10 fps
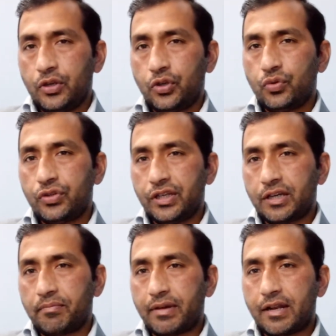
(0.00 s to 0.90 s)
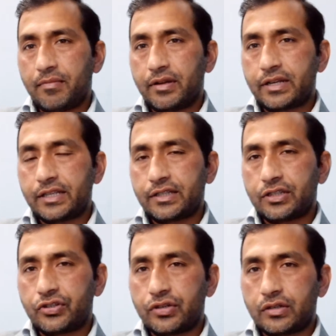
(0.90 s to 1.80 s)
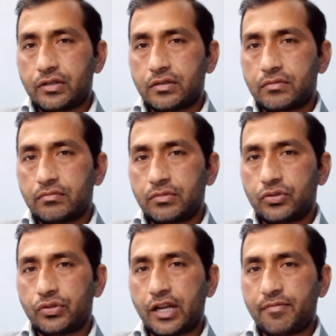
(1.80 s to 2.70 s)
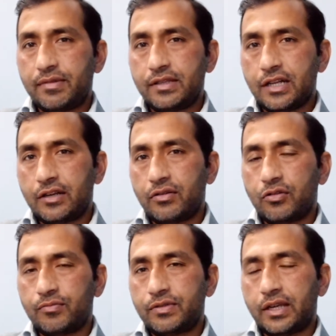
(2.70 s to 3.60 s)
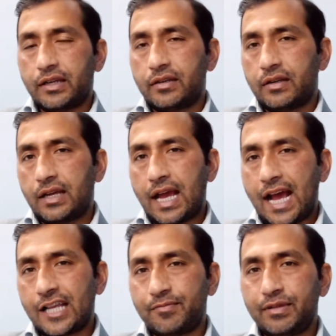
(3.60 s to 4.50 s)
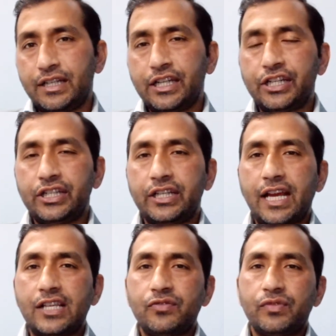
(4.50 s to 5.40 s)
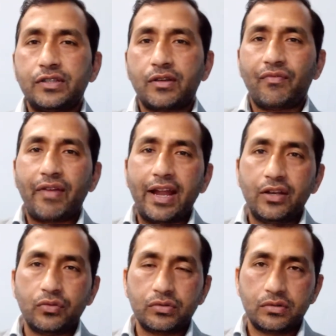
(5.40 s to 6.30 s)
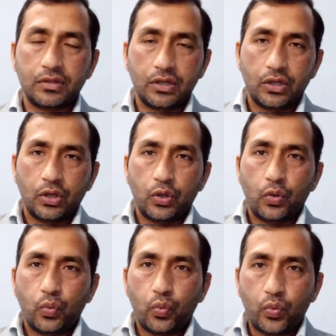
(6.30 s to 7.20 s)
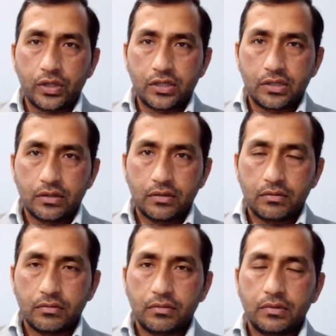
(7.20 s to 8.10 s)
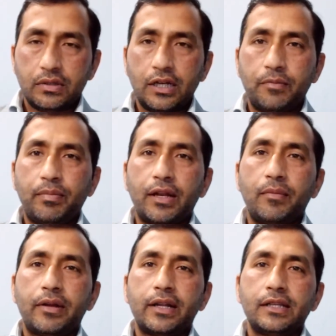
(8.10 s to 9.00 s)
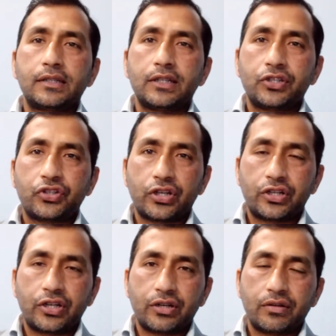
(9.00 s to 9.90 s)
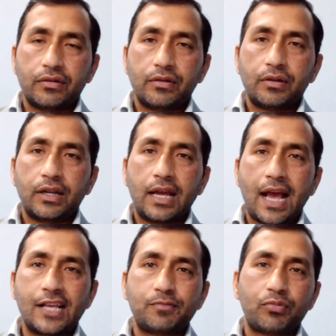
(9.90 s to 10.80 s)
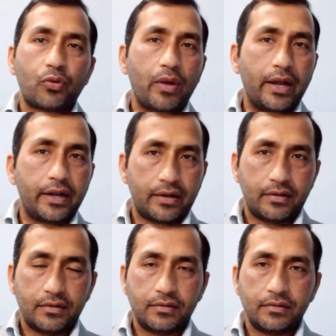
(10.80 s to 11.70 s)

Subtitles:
using a parameterized constructor, so that means that object has been initialized with some values which that parameterized constructor has provided.